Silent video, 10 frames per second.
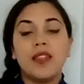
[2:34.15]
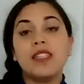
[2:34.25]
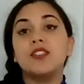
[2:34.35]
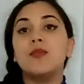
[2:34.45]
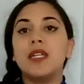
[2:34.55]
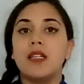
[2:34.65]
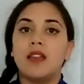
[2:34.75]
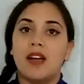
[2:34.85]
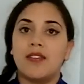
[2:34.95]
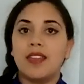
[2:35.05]
But this could mean
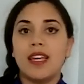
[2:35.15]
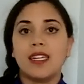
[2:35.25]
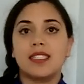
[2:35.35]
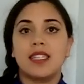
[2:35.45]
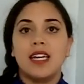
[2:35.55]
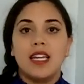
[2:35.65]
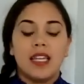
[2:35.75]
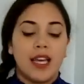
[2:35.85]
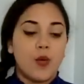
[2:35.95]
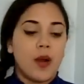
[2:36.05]
a lot of things,
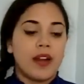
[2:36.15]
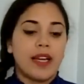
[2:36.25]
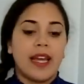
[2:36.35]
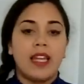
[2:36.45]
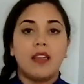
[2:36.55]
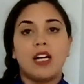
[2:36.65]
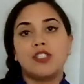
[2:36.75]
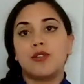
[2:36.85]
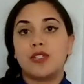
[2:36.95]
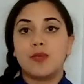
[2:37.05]
like wearing a
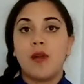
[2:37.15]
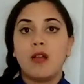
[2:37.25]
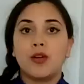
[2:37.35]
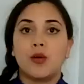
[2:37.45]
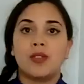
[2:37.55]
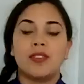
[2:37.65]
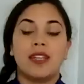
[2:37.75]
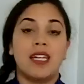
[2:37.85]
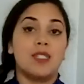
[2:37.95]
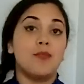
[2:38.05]
larger or smaller
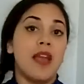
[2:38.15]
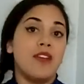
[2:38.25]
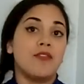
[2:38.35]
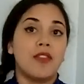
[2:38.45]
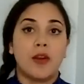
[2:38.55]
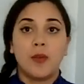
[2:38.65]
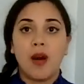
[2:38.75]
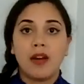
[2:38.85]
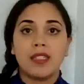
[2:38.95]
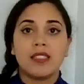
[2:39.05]
corset that is made for their
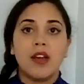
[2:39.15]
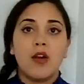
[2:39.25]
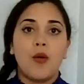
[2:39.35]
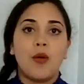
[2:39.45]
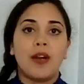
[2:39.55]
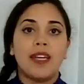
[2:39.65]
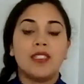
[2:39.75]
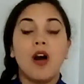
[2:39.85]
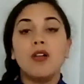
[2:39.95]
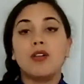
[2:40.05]
body, or
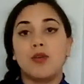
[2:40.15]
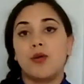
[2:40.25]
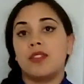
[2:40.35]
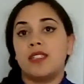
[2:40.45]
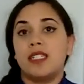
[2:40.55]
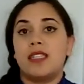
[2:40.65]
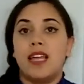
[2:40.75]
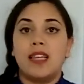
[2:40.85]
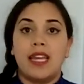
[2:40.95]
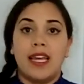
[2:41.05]
a taller corset
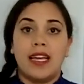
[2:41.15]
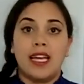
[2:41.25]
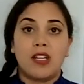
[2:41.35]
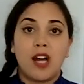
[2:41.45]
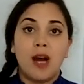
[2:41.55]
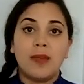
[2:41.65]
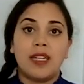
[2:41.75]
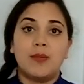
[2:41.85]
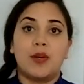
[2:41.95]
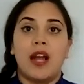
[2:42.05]
than they can
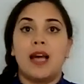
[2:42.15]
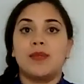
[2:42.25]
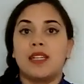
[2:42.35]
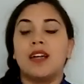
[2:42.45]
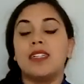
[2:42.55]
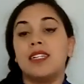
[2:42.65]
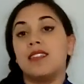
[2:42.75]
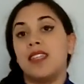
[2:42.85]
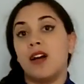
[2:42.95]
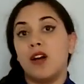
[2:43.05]
accommodate, perhaps cutting
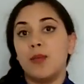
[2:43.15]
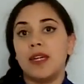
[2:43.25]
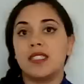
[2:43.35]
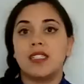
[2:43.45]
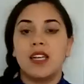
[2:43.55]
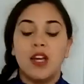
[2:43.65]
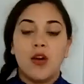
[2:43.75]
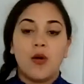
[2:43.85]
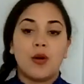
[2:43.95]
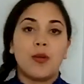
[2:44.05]
into the armpits,
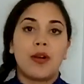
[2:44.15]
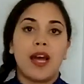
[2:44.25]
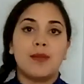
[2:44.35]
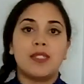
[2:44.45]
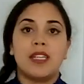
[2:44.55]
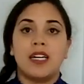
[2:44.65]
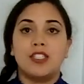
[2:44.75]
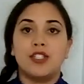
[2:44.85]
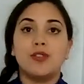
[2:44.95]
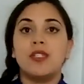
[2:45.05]
or perhaps
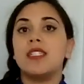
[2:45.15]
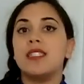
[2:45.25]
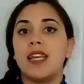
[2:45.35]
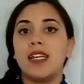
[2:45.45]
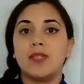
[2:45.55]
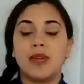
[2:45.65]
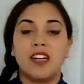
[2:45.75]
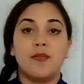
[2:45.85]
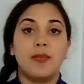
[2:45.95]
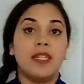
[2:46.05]
children's stays
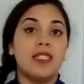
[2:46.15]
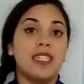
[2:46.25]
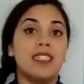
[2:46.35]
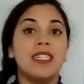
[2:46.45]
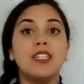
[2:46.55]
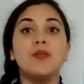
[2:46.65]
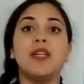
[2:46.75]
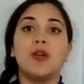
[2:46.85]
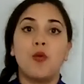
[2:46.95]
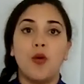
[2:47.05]
might have been continue
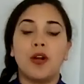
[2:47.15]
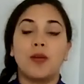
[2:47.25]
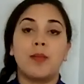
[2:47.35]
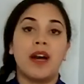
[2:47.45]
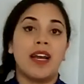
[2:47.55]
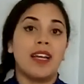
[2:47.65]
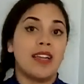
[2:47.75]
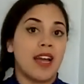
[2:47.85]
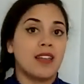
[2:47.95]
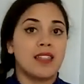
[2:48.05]
being worn by
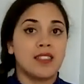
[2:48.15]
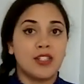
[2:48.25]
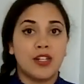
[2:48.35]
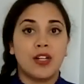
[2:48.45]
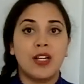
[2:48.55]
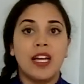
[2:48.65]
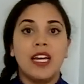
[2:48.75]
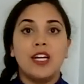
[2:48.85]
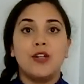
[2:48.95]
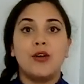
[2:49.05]
an adolescent girl
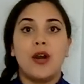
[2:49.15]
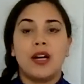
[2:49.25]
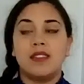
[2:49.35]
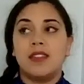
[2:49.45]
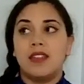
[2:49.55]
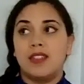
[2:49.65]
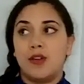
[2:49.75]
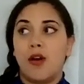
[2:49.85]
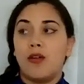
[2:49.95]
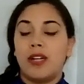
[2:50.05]
who has, you
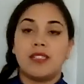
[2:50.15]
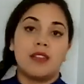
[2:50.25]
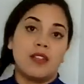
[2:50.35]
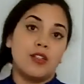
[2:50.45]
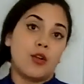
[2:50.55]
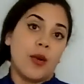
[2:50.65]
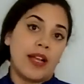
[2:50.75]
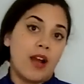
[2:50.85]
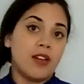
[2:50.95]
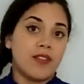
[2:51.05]
know, already started
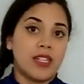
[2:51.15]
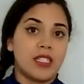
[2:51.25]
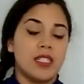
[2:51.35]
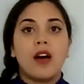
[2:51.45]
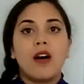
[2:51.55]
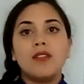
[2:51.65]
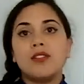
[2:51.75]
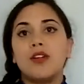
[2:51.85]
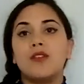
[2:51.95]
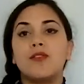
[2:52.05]
growing out of it.
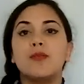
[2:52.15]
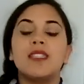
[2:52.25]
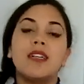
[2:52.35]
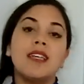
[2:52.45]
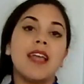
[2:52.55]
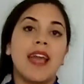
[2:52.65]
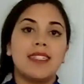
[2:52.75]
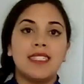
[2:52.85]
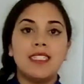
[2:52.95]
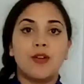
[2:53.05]
Also, from studying
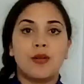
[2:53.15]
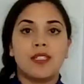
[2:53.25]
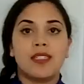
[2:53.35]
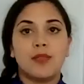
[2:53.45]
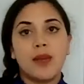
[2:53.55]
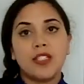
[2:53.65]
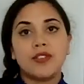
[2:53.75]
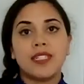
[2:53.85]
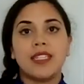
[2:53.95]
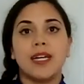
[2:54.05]
antique corsets and
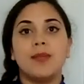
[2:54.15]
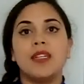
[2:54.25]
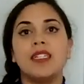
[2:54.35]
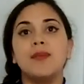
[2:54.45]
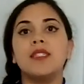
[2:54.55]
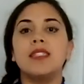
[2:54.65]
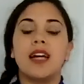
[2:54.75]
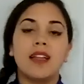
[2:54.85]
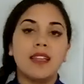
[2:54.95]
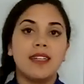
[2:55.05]
measuring them, Gibson
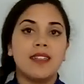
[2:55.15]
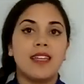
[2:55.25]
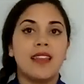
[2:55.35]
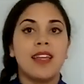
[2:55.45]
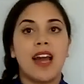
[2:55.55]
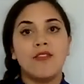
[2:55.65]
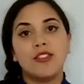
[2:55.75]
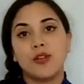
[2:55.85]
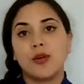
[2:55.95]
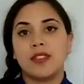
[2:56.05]
calculated that the
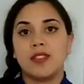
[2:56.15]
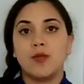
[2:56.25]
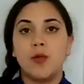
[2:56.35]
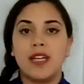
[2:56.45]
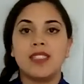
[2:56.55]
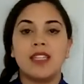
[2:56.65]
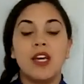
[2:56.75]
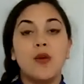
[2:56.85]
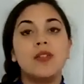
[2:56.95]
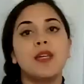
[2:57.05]
average corseted waist
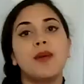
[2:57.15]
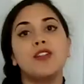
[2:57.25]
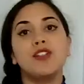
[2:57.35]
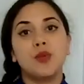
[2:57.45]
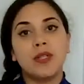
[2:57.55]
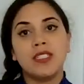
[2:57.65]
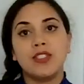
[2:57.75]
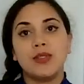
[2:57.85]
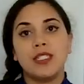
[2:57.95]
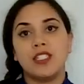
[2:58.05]
was about
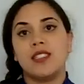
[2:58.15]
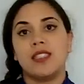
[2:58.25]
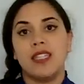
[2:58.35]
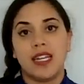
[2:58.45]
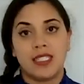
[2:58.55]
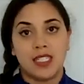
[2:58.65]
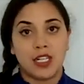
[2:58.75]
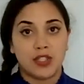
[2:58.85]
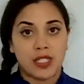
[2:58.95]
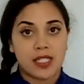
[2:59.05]
22 inches in the
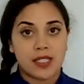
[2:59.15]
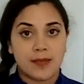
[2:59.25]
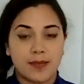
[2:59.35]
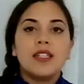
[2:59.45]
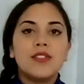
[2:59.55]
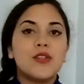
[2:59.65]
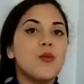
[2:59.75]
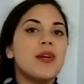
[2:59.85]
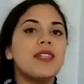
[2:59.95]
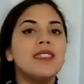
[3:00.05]
1800s.
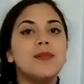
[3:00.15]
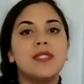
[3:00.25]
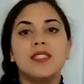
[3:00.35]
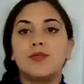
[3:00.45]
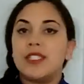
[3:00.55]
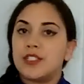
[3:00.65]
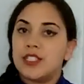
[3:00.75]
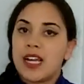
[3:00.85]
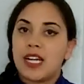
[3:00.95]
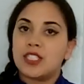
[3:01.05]
So what did Gibson's
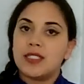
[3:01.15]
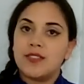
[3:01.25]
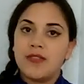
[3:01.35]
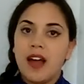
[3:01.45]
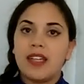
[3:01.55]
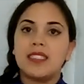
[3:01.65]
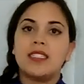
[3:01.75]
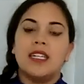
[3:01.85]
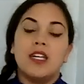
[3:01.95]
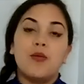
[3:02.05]
research actually find?